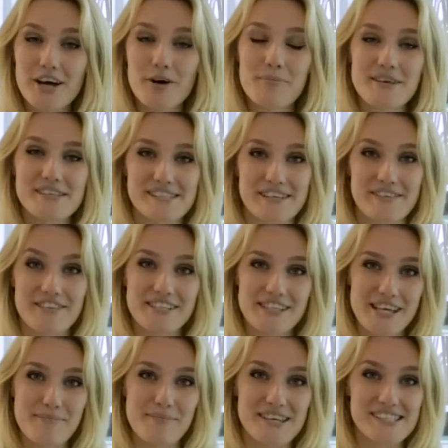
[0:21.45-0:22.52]
how busy the
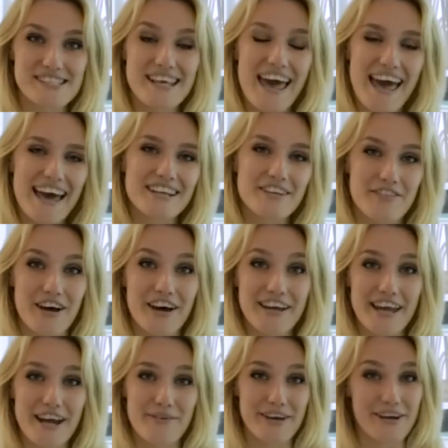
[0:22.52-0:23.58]
team is ahead of the
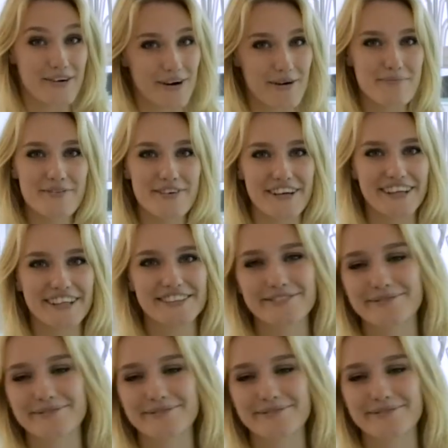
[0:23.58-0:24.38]
Hungarian Grand Prix.